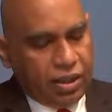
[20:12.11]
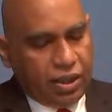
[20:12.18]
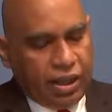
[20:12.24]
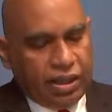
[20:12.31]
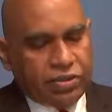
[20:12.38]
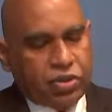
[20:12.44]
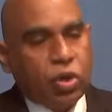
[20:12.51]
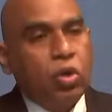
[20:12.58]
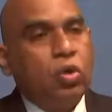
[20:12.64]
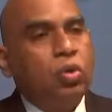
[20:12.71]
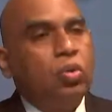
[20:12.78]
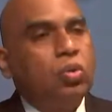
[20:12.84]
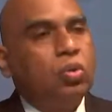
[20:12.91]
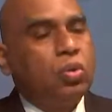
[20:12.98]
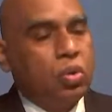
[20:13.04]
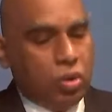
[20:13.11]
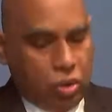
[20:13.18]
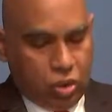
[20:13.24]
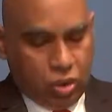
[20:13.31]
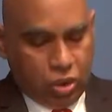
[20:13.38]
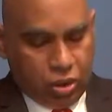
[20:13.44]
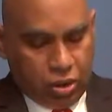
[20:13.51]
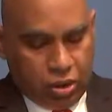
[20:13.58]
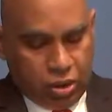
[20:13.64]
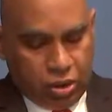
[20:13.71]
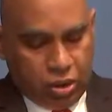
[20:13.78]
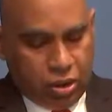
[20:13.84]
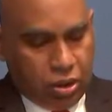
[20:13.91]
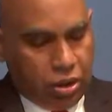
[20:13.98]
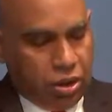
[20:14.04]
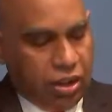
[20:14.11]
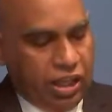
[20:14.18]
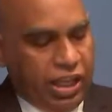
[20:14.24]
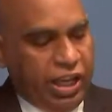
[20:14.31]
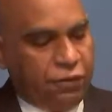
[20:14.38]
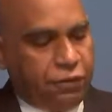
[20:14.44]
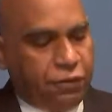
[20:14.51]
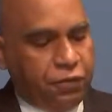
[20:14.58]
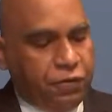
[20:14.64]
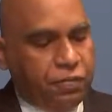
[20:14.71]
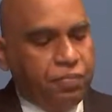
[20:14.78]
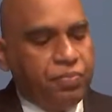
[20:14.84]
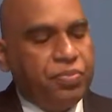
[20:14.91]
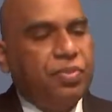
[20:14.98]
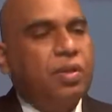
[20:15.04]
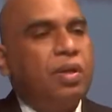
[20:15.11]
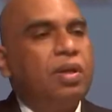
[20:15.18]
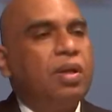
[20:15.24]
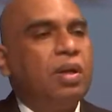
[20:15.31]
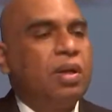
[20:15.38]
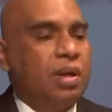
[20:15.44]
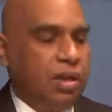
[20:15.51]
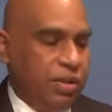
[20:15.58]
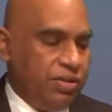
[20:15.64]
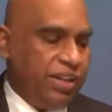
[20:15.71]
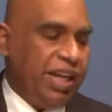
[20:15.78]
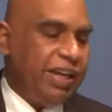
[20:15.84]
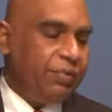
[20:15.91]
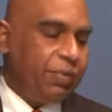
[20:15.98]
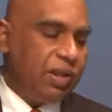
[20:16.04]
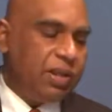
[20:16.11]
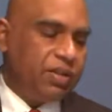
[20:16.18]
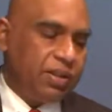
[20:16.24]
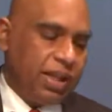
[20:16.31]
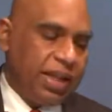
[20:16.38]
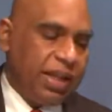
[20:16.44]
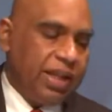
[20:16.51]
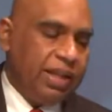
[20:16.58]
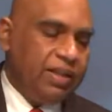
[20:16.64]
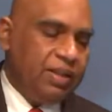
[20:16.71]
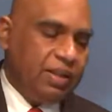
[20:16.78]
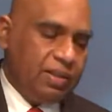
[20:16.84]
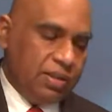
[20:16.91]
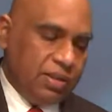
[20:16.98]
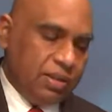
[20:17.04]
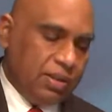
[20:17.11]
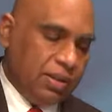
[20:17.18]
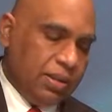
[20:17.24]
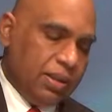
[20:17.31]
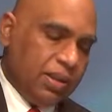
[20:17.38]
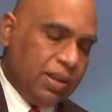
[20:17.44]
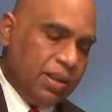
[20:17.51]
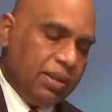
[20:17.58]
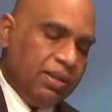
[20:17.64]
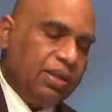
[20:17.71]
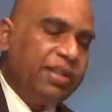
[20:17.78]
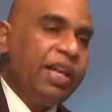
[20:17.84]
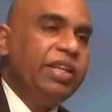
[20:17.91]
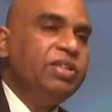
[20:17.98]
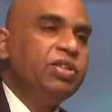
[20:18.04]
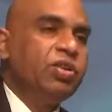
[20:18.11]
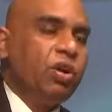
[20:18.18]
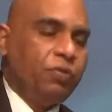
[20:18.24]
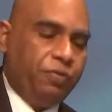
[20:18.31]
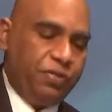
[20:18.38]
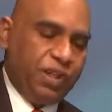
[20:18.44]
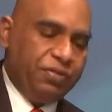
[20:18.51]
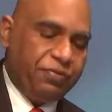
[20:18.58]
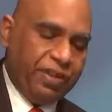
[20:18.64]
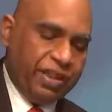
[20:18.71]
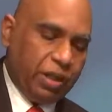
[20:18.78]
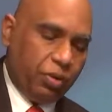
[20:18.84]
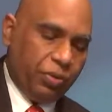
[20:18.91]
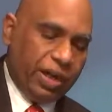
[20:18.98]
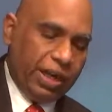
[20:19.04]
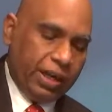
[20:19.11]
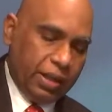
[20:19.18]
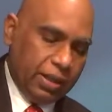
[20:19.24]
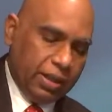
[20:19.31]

And so, if they were in the danger of drifting away